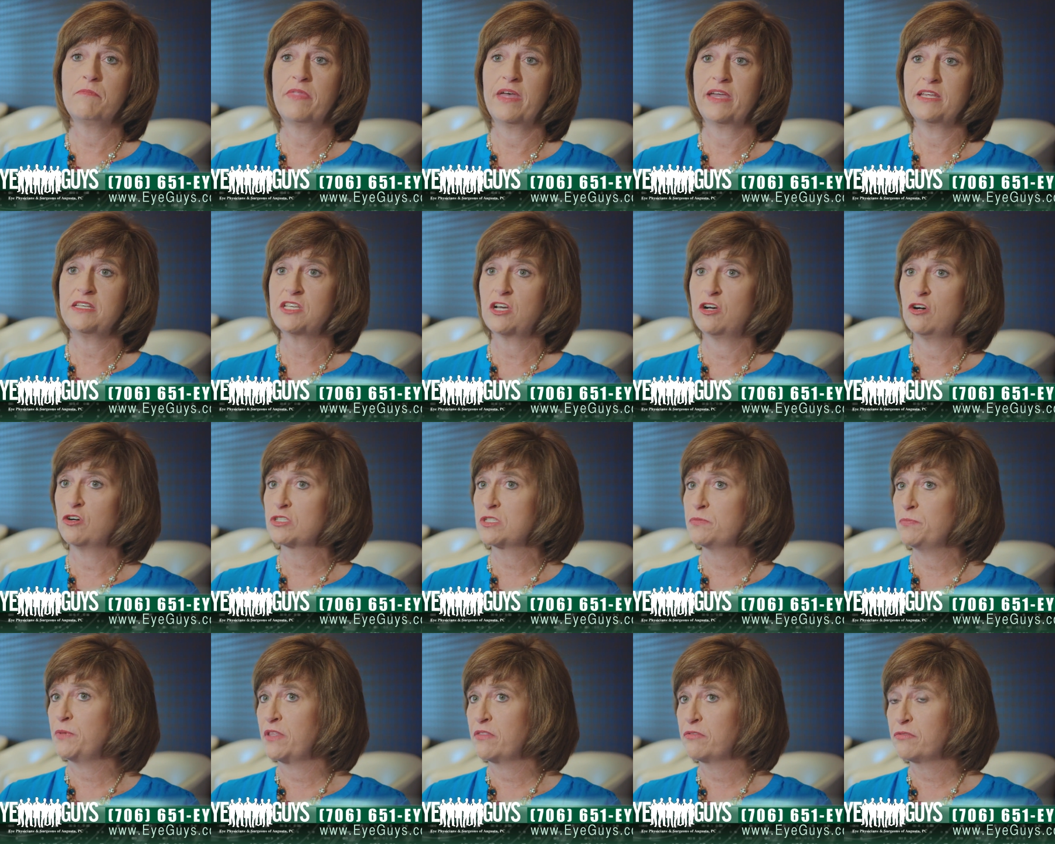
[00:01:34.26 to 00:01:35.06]
They
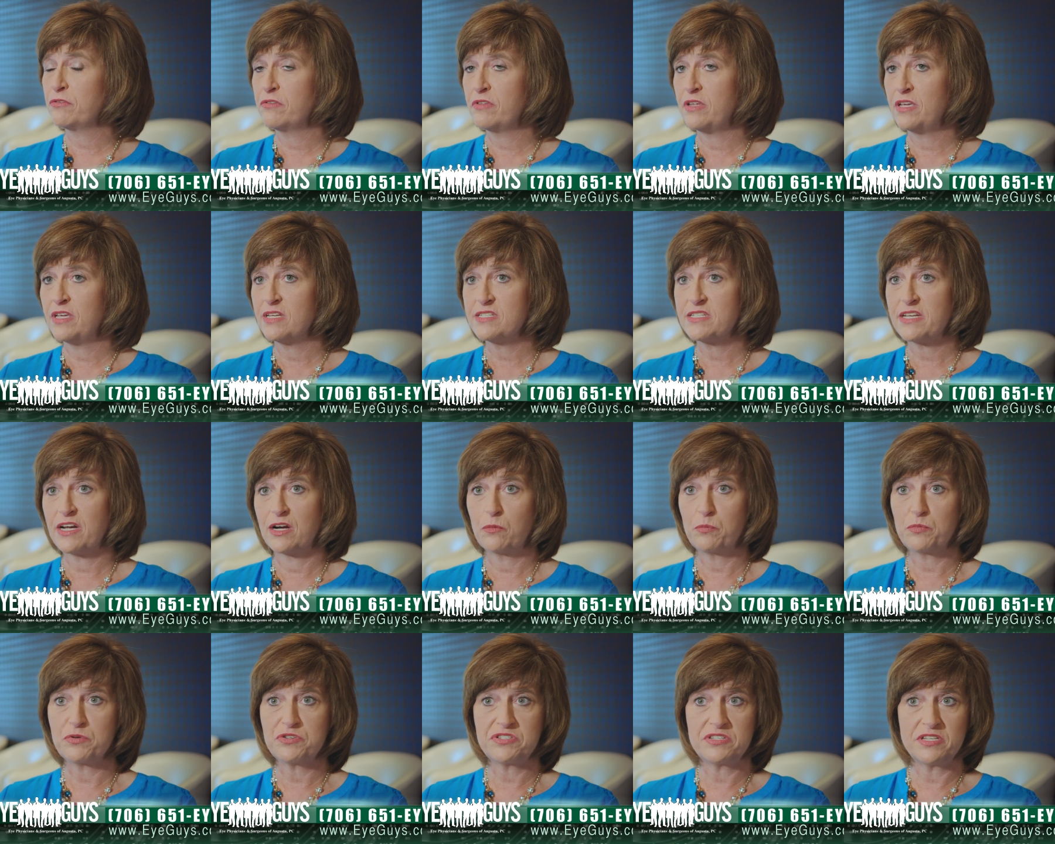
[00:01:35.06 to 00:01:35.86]
talked me through the
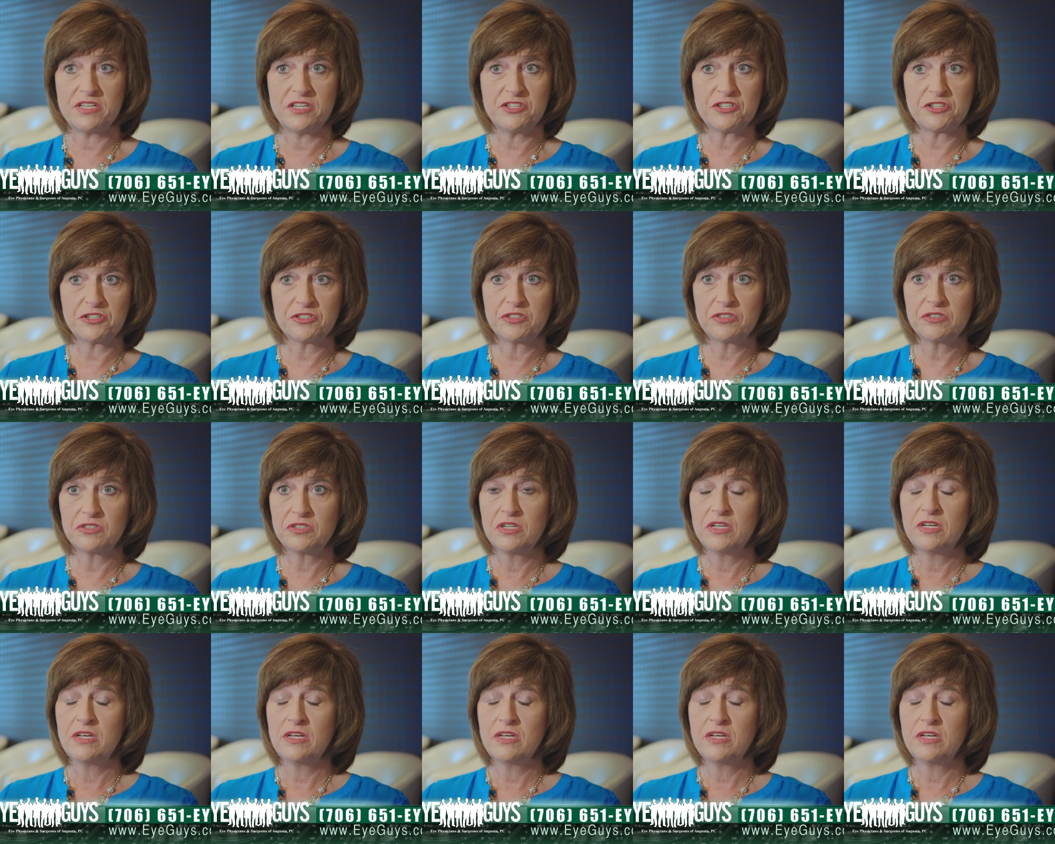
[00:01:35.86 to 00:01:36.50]
entire procedure.